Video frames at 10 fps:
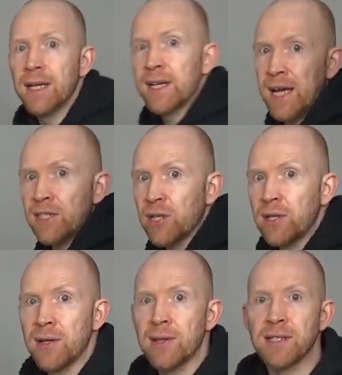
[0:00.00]
catch on
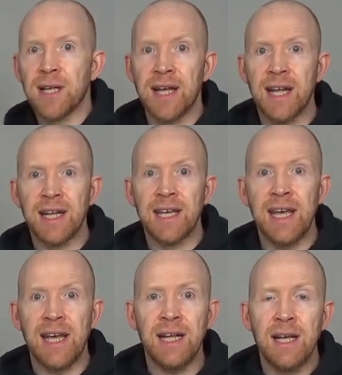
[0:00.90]
the other side, and
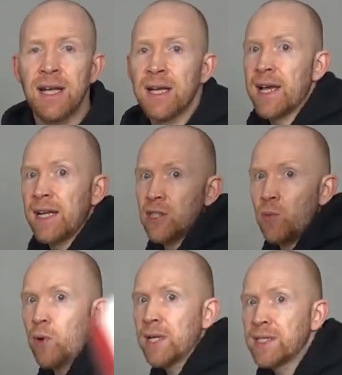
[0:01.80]
again, catch
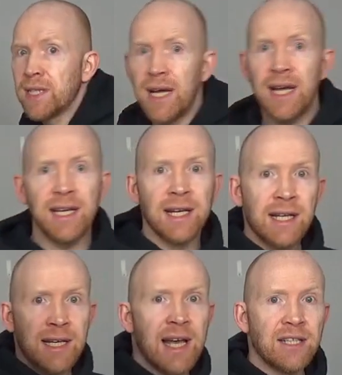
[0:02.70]
on one side,
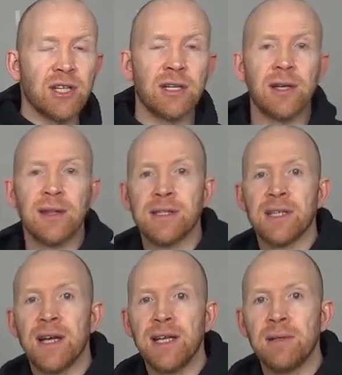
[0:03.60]
catch on the other
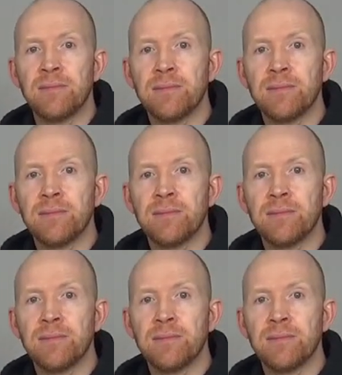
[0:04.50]
side.